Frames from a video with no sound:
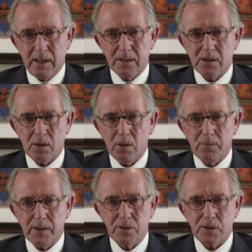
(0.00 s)
And so
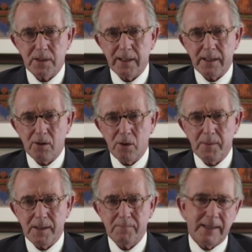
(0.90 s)
they're just sitting
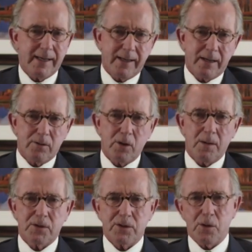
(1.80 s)
home, and I, I don't know
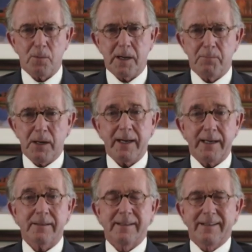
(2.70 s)
how much you know about
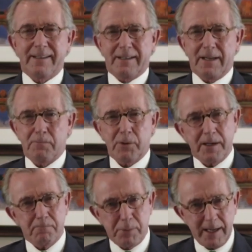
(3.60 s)
betting, uh, but
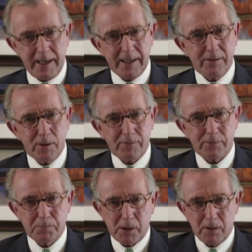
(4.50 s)
in betting, you have
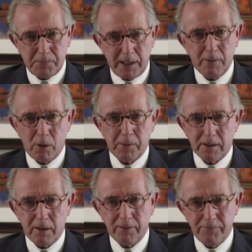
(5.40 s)
to pay what we
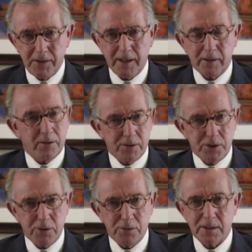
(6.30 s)
call the VIG or the
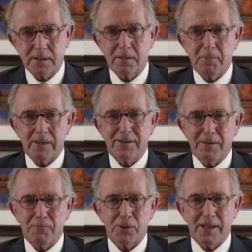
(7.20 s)
juice. It's about
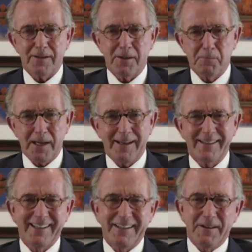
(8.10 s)
10% of the
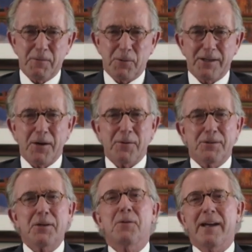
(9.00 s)
bet. Well, you don't
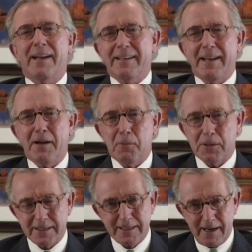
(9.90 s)
do that now
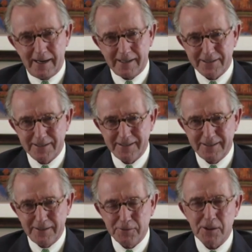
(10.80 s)
with stocks.
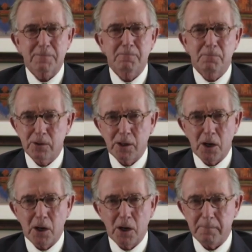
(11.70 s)
You just
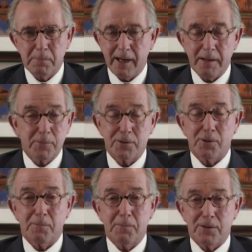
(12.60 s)
go in and buy them, there's no
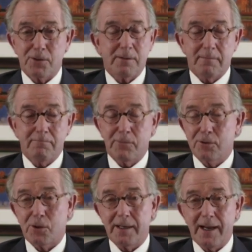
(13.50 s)
commission, and you
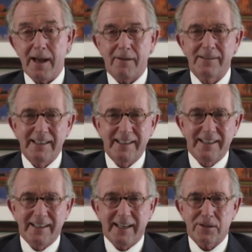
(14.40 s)
trade out.
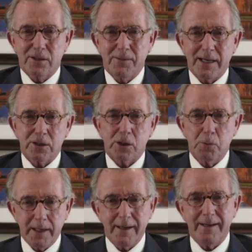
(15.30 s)
And so that's
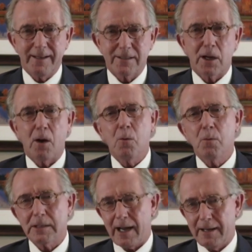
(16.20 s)
created its
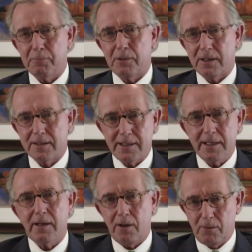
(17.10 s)
own type of
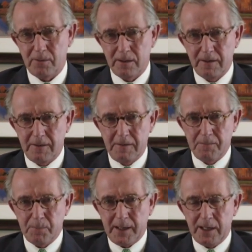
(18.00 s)
casino.
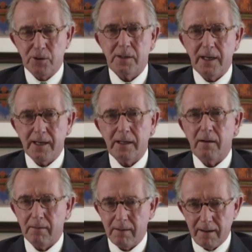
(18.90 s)
And you're getting a
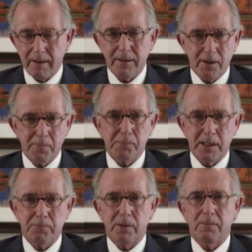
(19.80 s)
lot of young
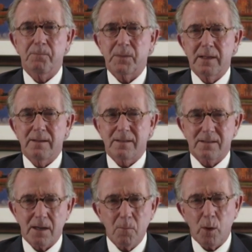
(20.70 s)
people
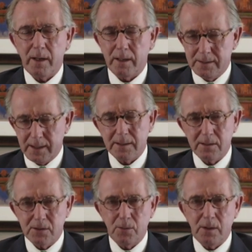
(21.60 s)
somewhat
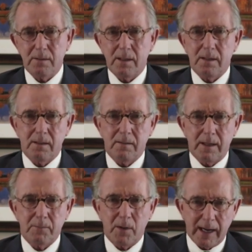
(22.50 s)
addicted to it. Uh,
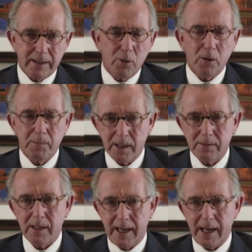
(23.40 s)
i know about
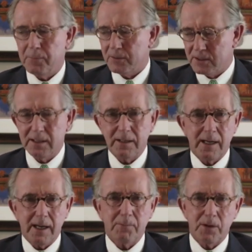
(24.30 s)
the app. I've seen the
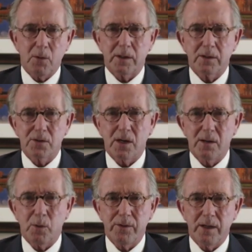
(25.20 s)
app. I know what goes
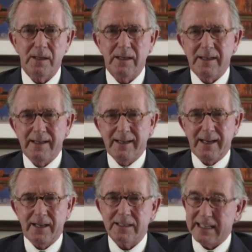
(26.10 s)
on with it,
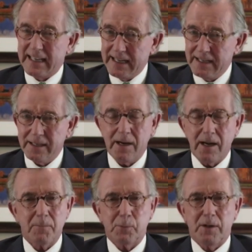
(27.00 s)
and it's easy to
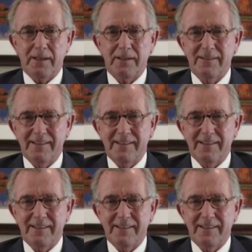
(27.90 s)
operate.